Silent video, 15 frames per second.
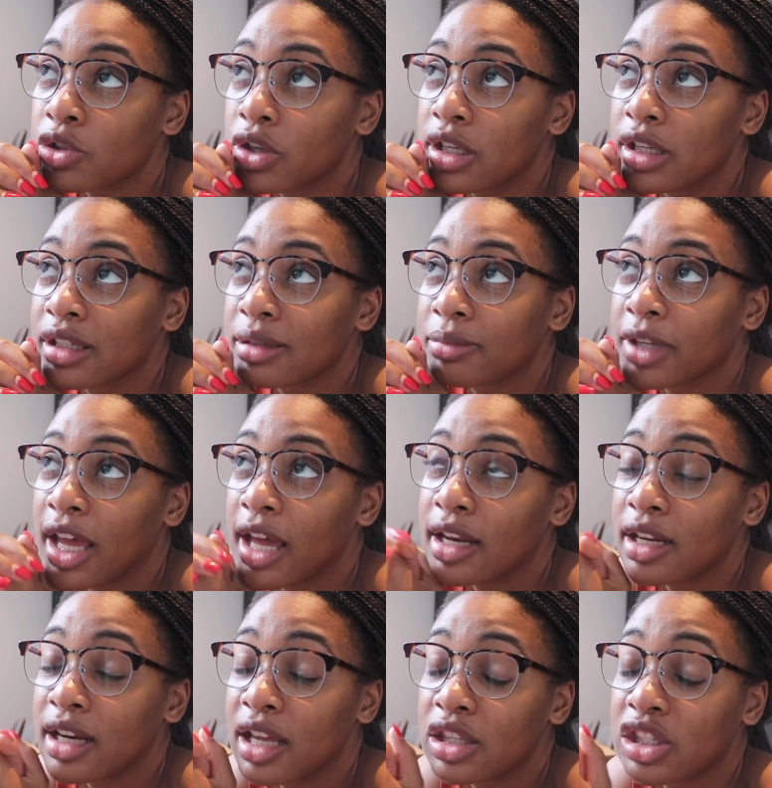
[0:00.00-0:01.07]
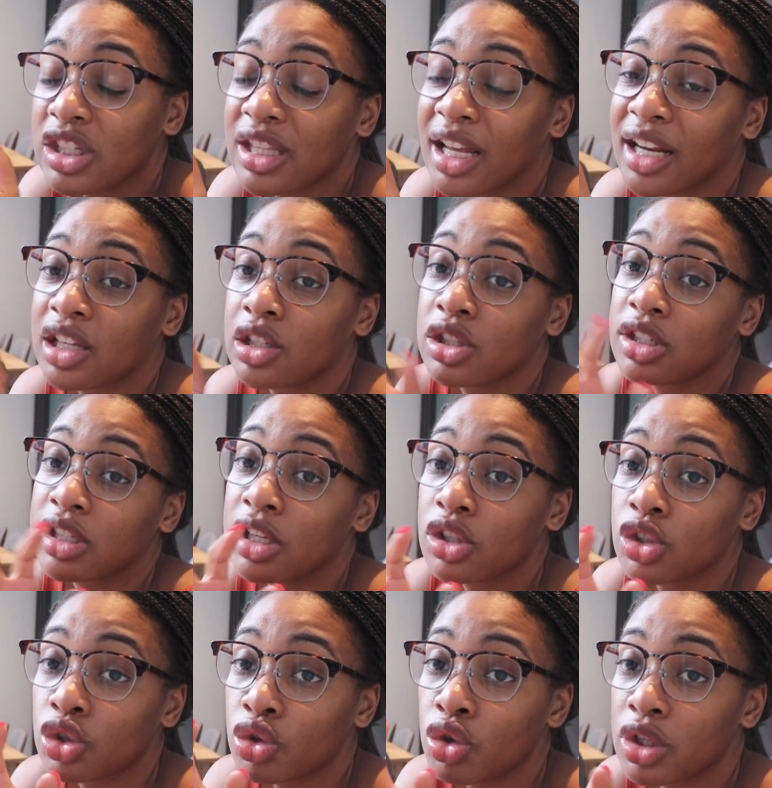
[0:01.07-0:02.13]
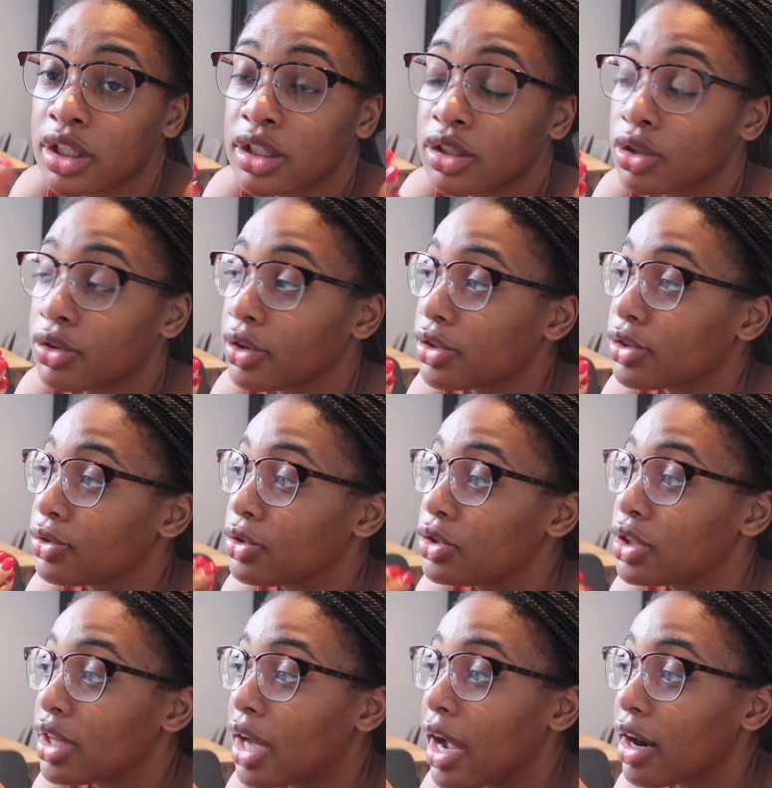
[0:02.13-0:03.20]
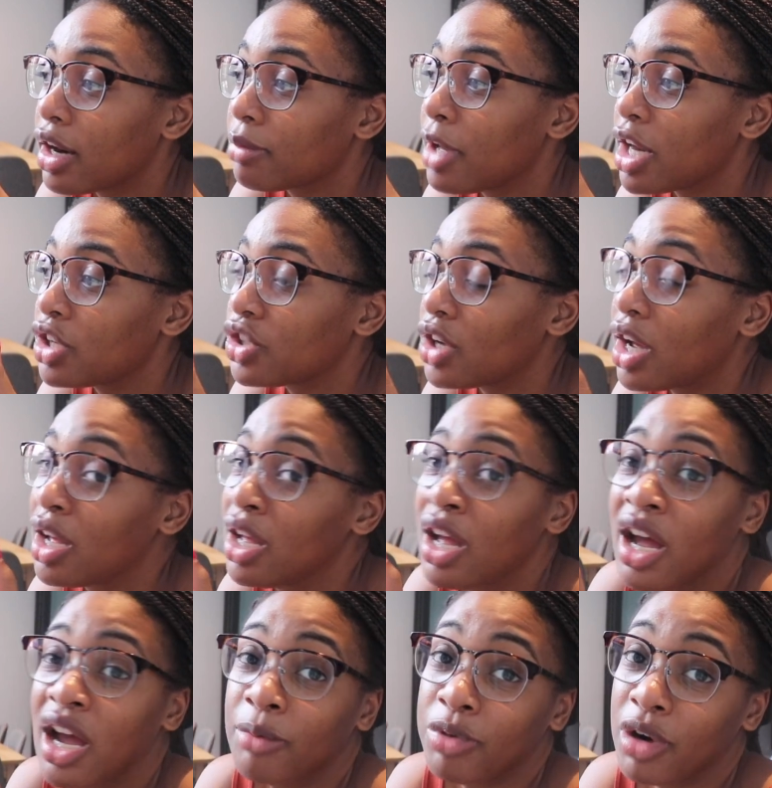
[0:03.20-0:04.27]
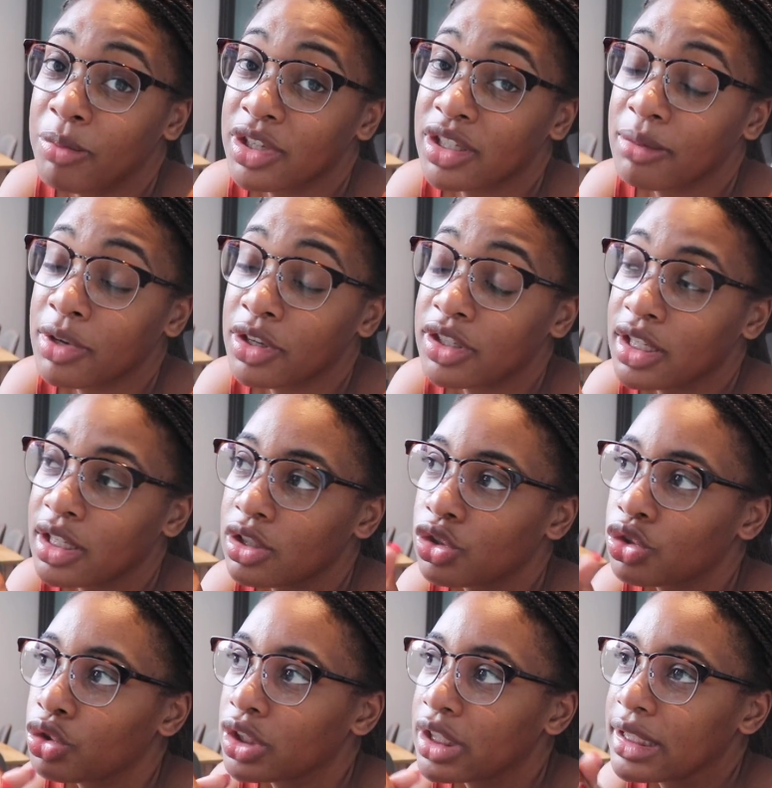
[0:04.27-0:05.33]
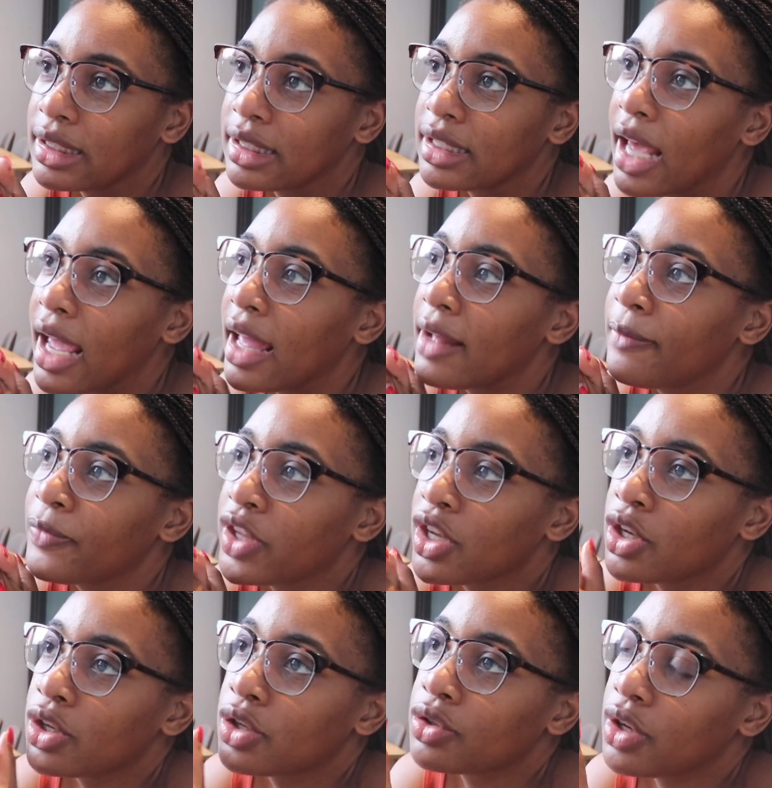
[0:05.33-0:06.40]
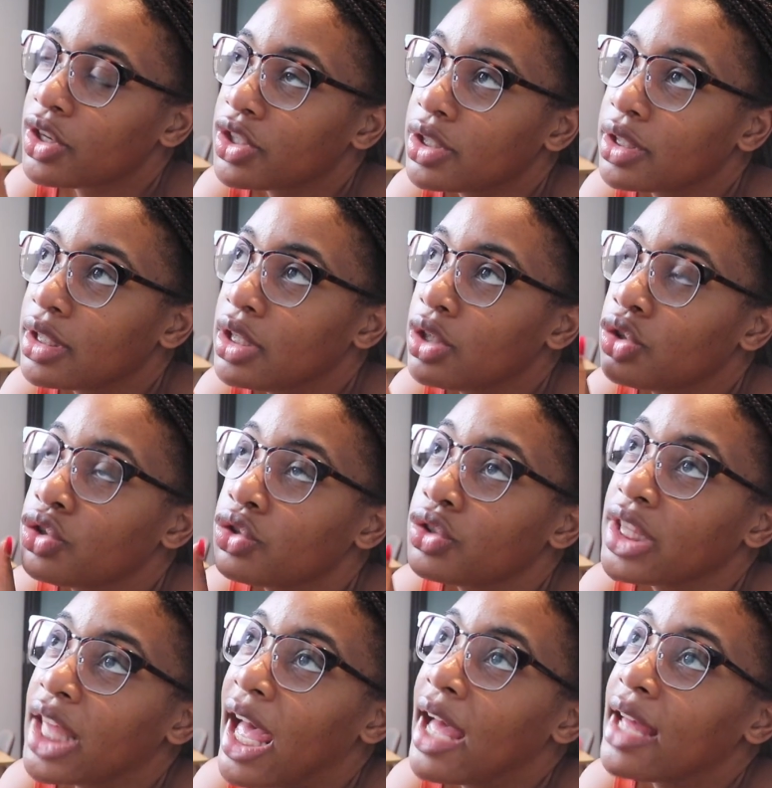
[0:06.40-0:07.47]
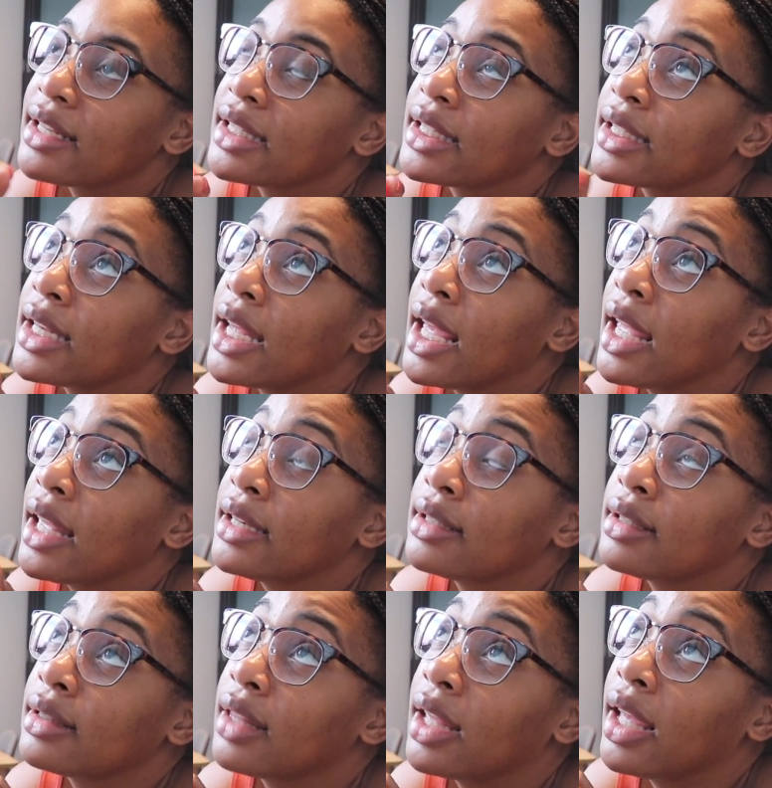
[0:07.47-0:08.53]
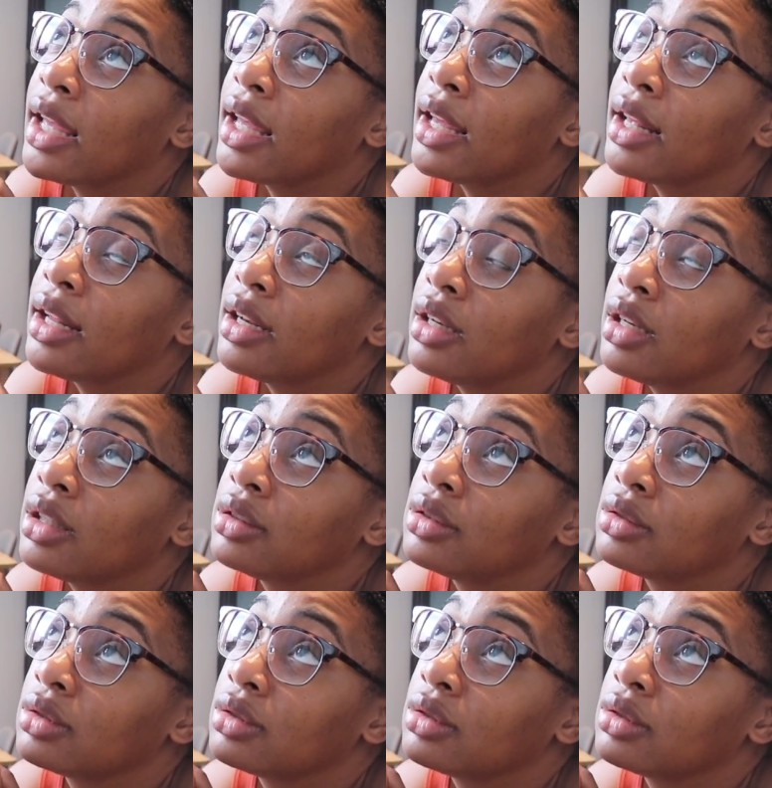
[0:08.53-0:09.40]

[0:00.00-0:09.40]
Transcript: screening some candidates so that I can send a shortlist across through to the hiring manager. I promise them I'd send a shortlist today. So I just need to do that and then